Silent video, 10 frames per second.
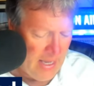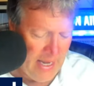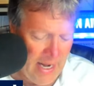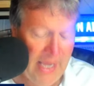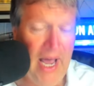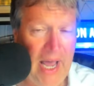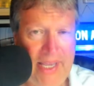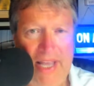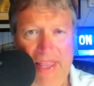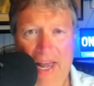And I, I
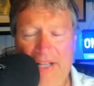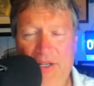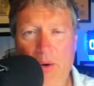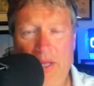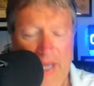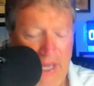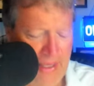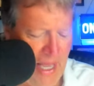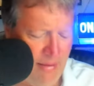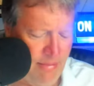get that. I totally
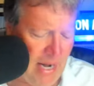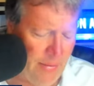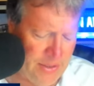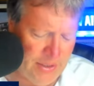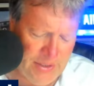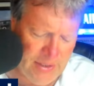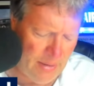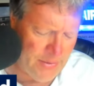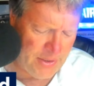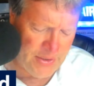get that. But I was just I was